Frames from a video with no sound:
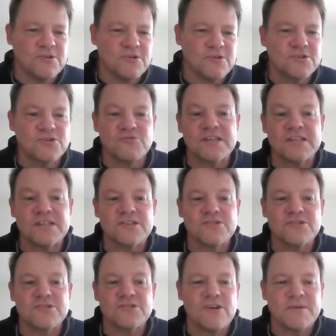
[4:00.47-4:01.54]
Treating the
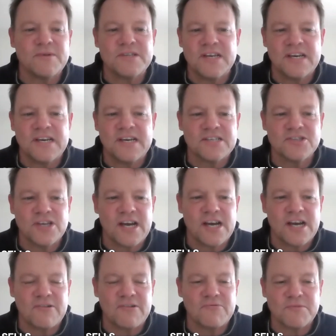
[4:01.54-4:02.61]
Traumatized
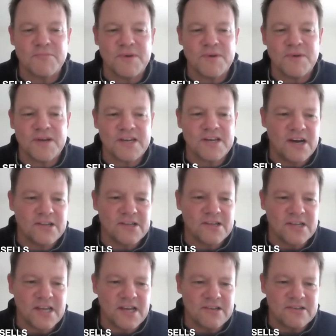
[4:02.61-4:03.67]
Child, with my
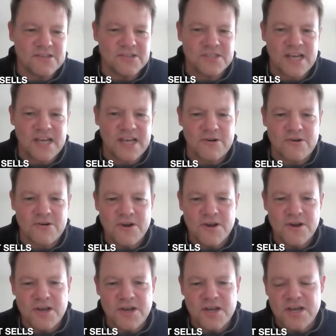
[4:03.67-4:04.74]
colleague, Ellen Souter.
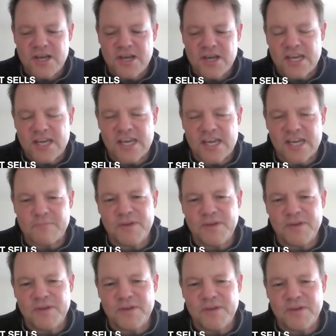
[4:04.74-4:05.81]
It
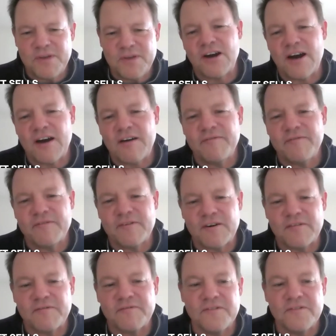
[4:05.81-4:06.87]
pivoted off
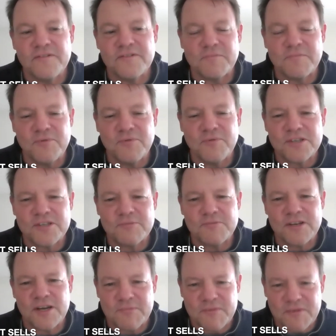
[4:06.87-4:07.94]
of the book to
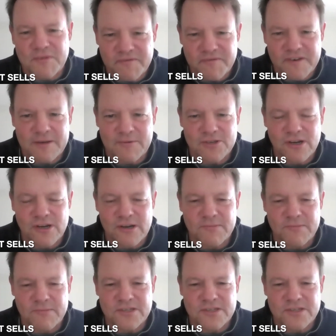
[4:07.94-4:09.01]
become the Family
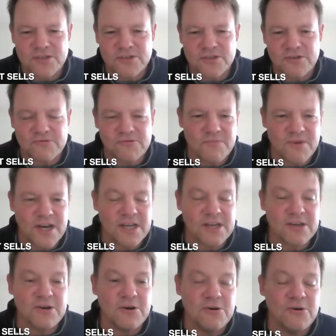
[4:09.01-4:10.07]
Trauma Institute, where my
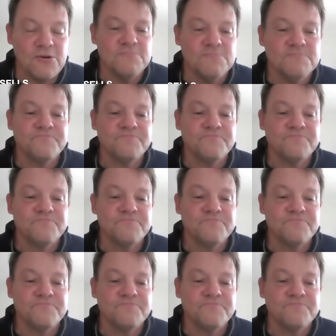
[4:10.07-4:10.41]
goal